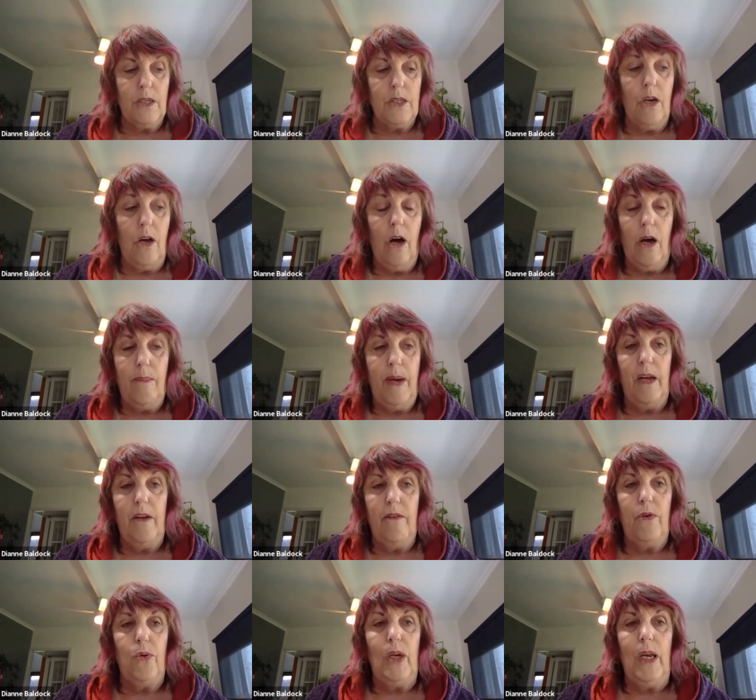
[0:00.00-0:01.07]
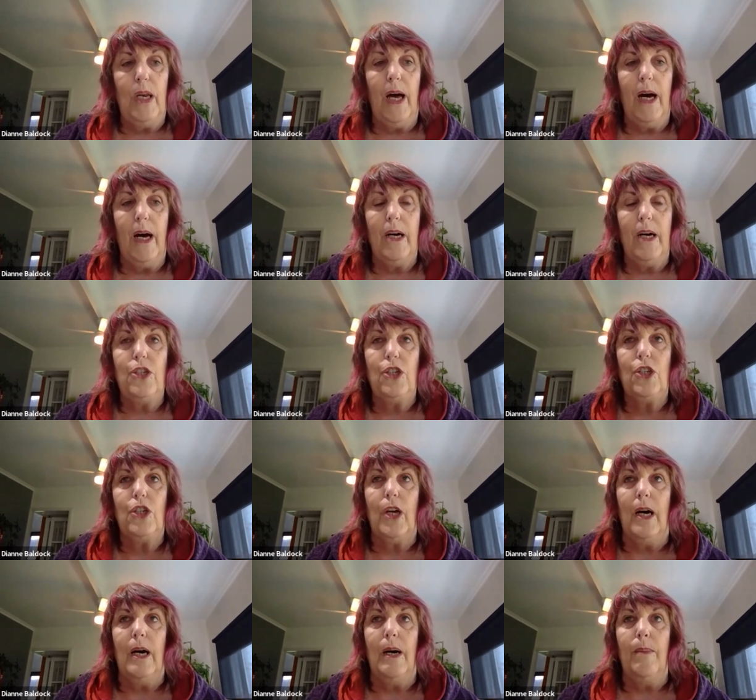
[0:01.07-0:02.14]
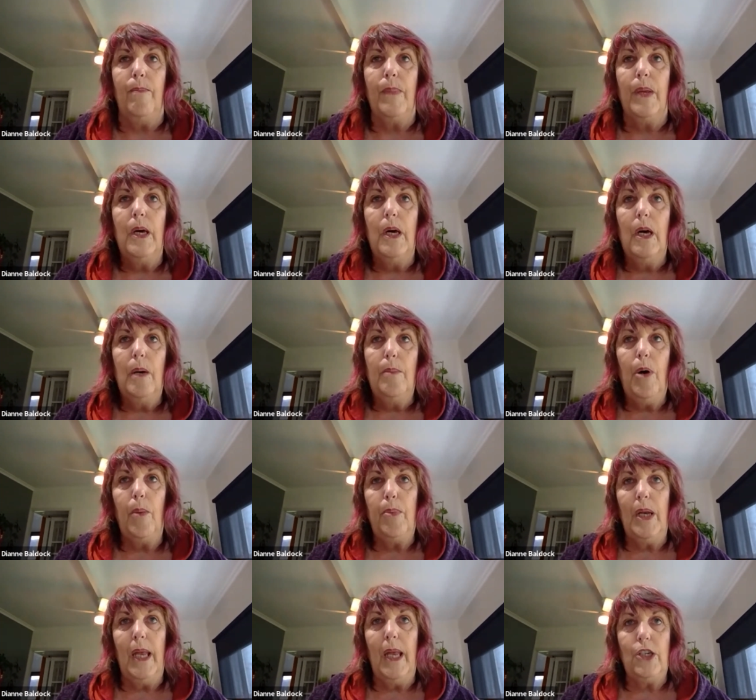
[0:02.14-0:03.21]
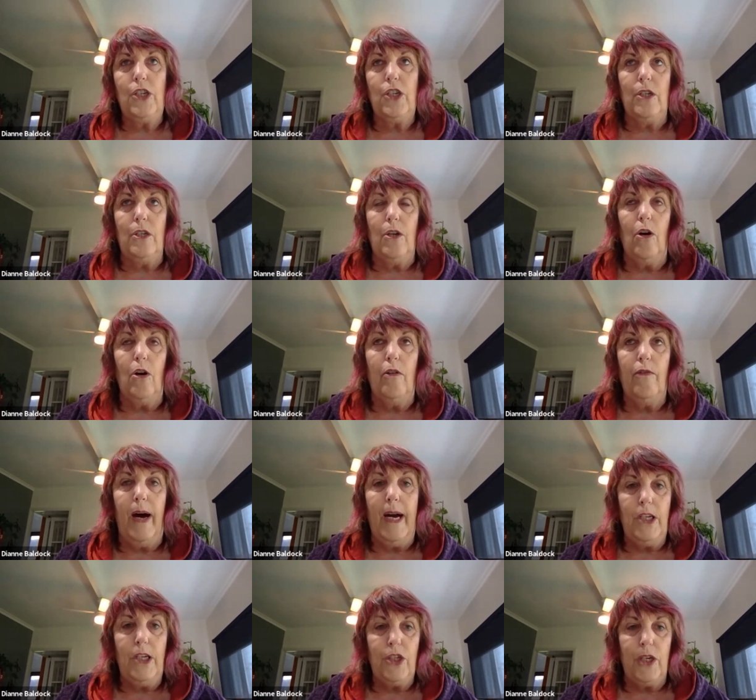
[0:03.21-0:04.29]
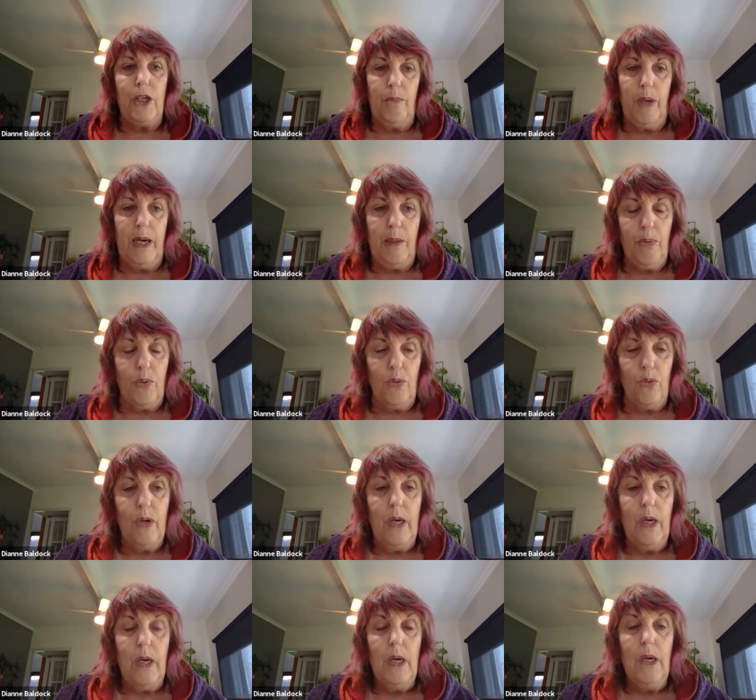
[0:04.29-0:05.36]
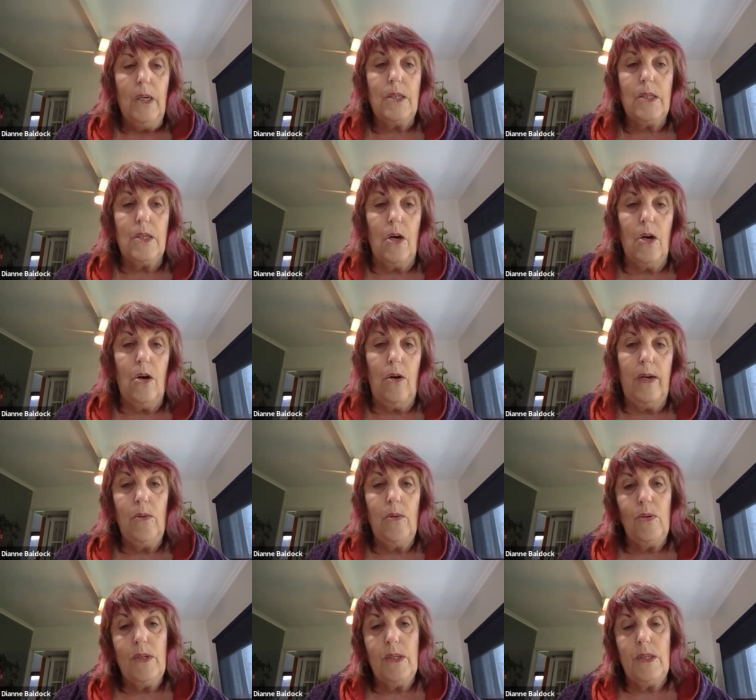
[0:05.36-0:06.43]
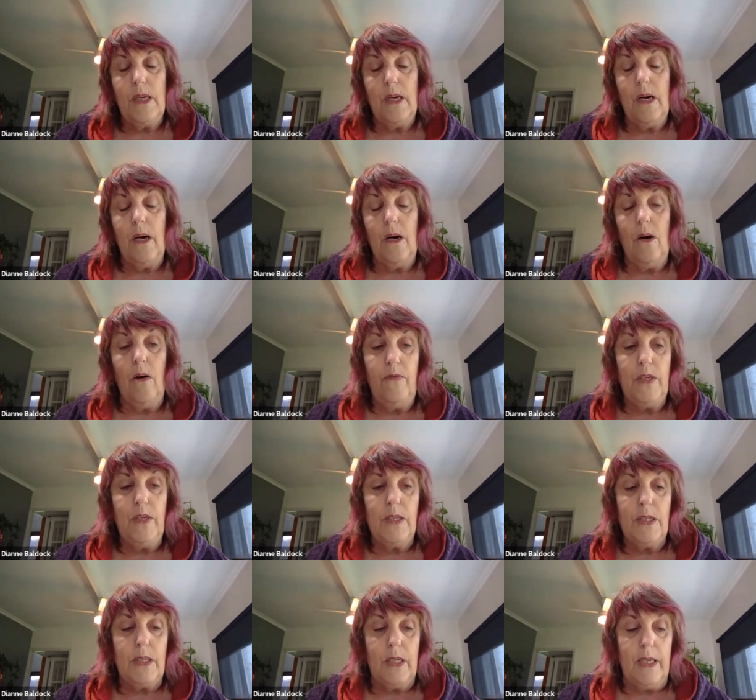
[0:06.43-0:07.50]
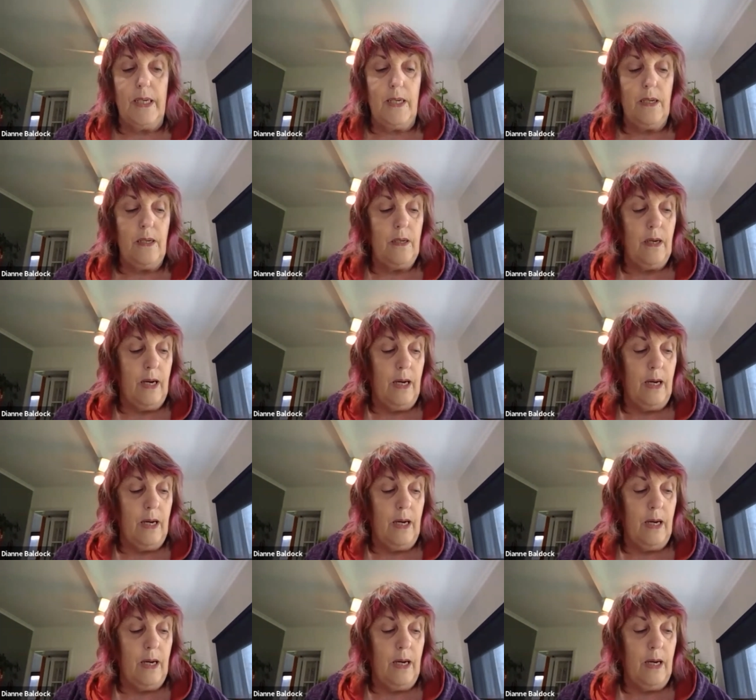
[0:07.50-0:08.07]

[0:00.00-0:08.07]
time had a very large population of ageing people. So it was obviously